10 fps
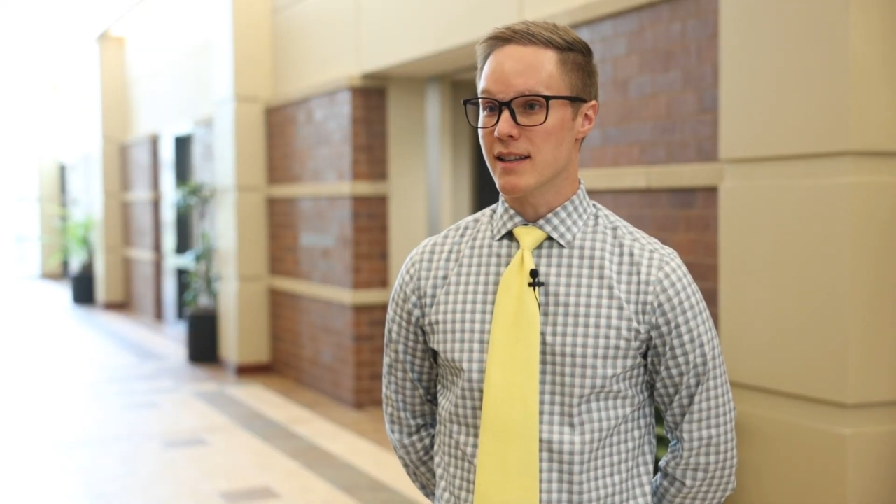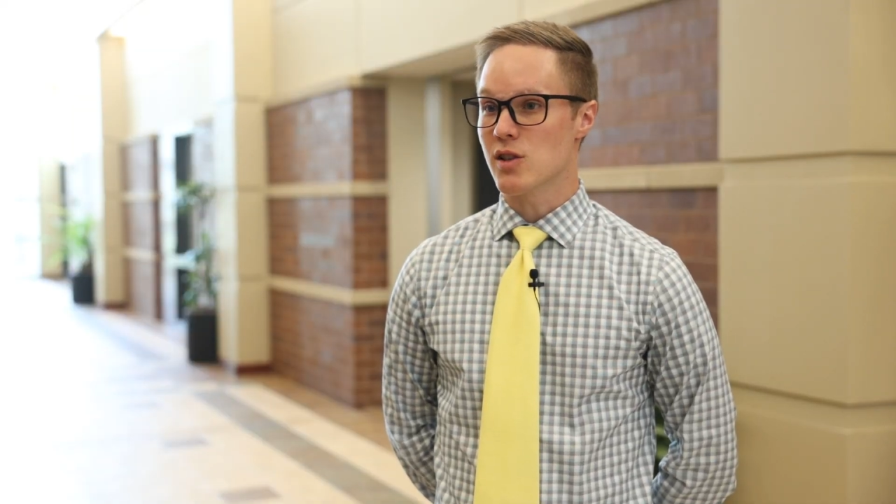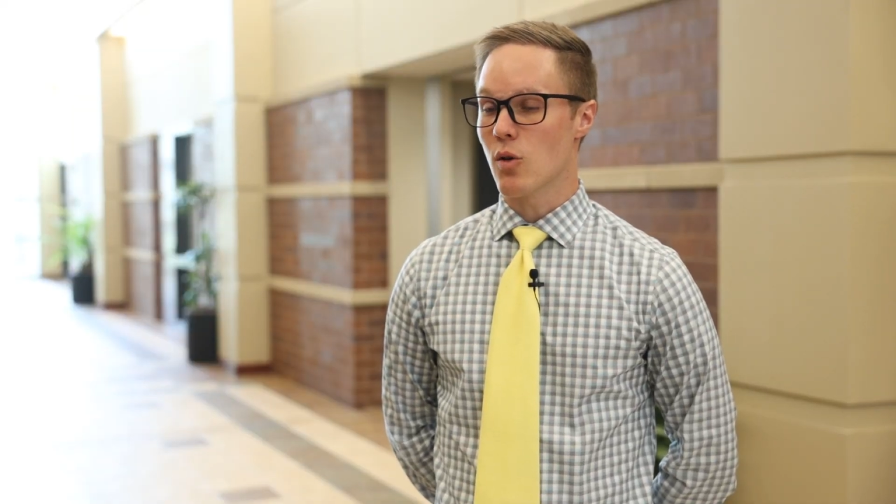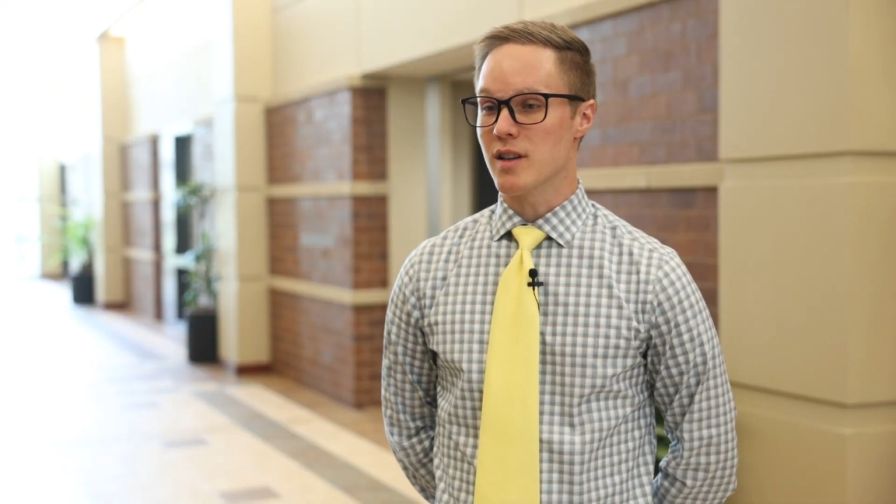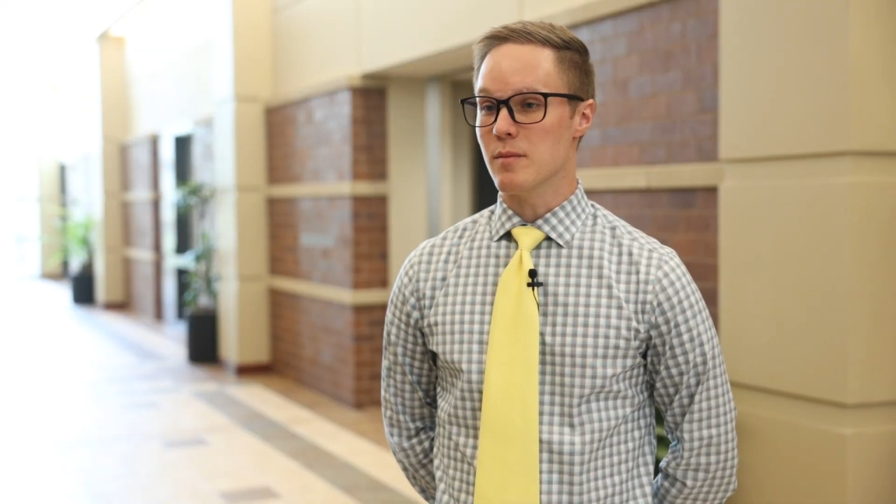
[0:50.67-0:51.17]
it's
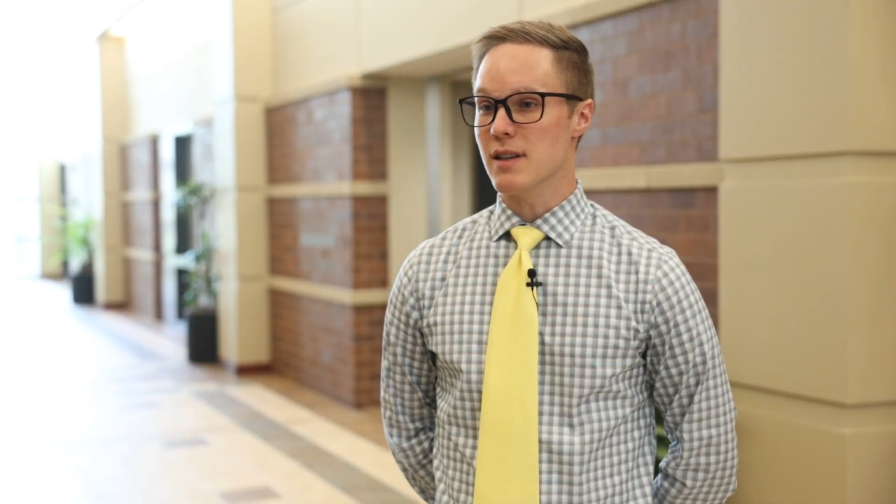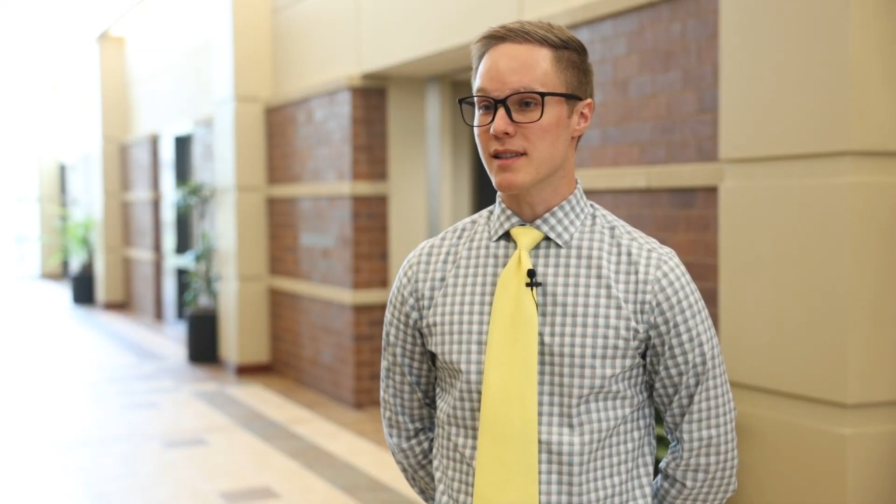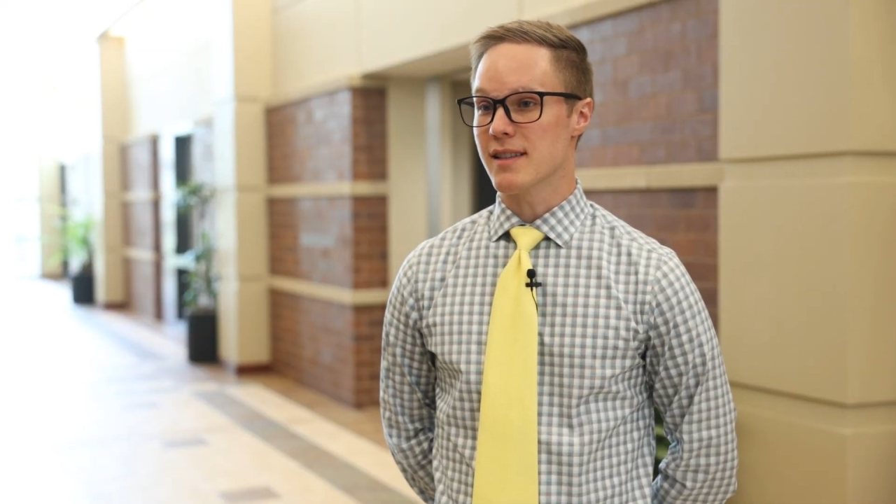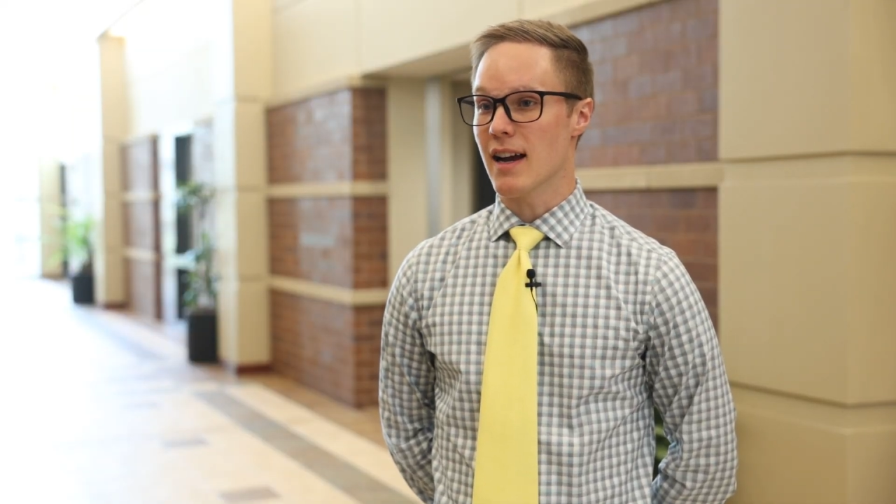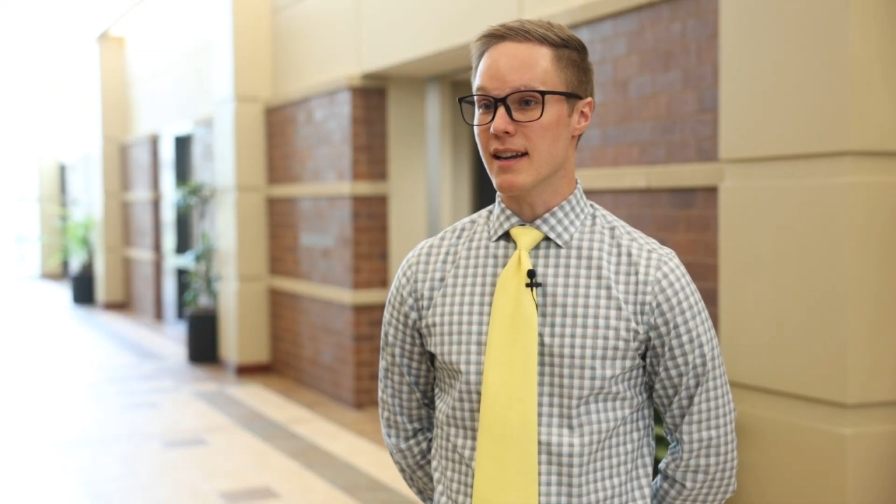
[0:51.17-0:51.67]
going to be
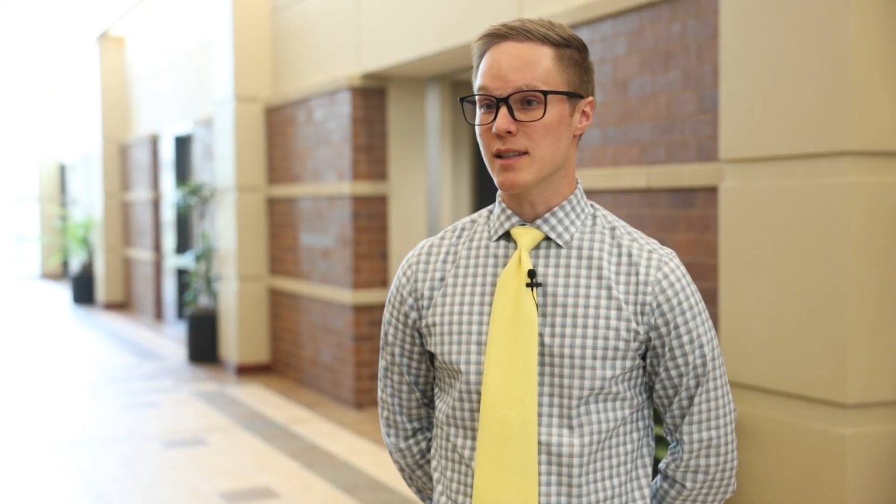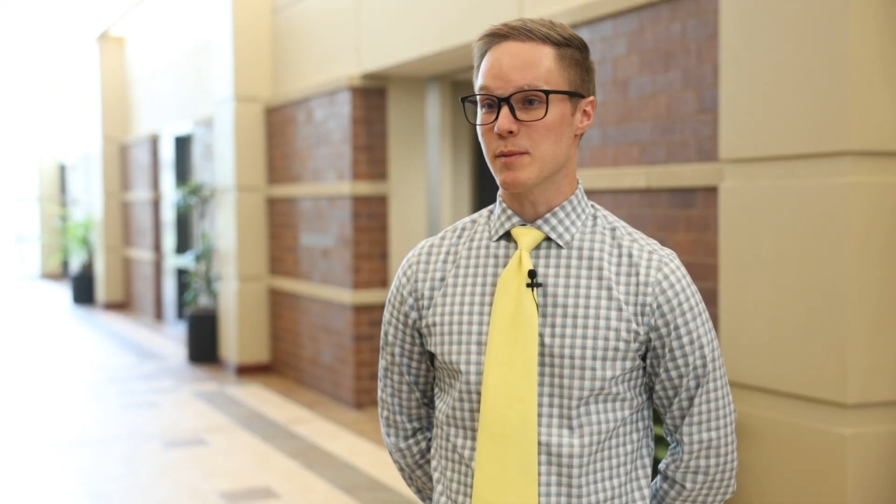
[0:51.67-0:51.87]
assigned a